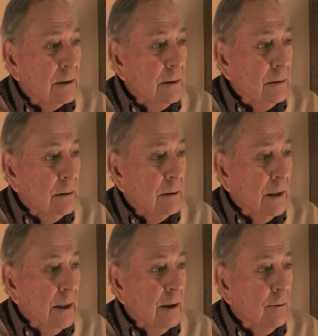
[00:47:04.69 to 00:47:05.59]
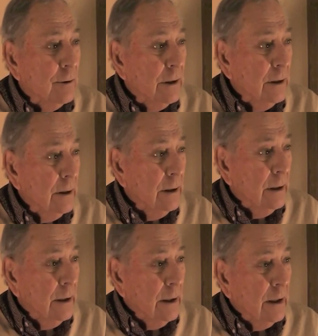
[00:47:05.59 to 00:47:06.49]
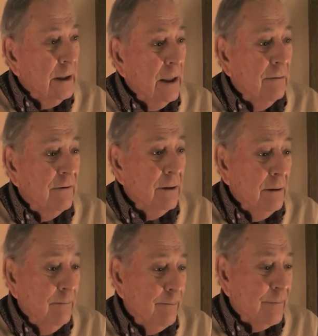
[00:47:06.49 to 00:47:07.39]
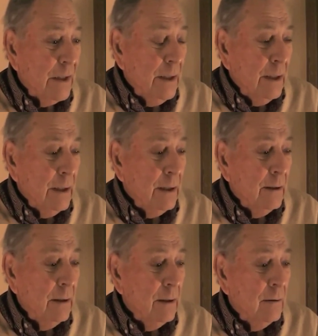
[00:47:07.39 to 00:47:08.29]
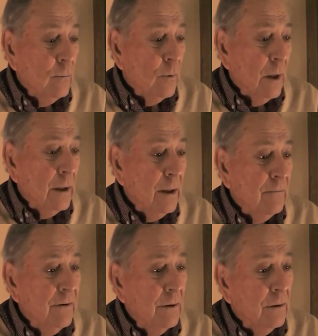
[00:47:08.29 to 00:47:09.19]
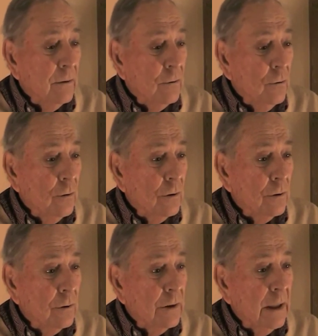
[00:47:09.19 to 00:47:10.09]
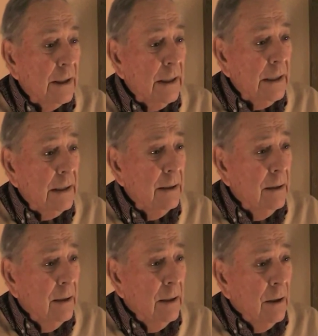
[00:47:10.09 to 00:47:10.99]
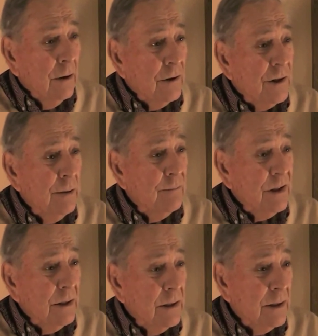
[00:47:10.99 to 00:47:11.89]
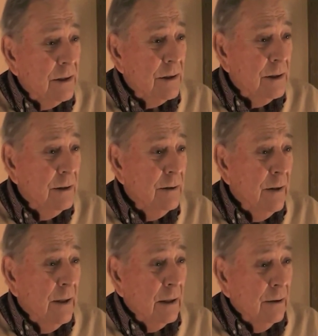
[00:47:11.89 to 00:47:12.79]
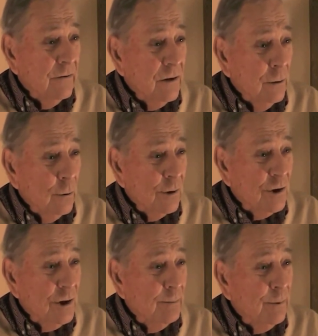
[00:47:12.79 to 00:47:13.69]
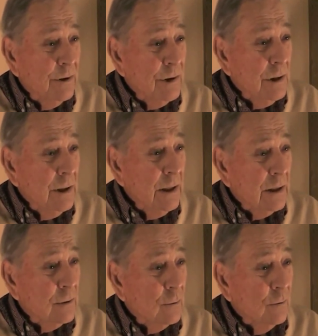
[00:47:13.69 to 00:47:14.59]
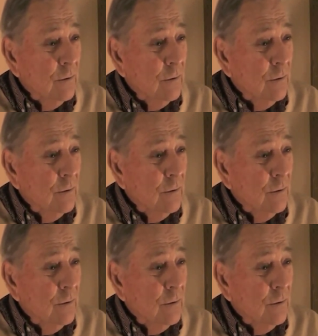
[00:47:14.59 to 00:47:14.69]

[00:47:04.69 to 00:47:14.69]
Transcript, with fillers: and Adri and Evan, and then I have another daughter, Diane Simses. She lives in Lordship, and she has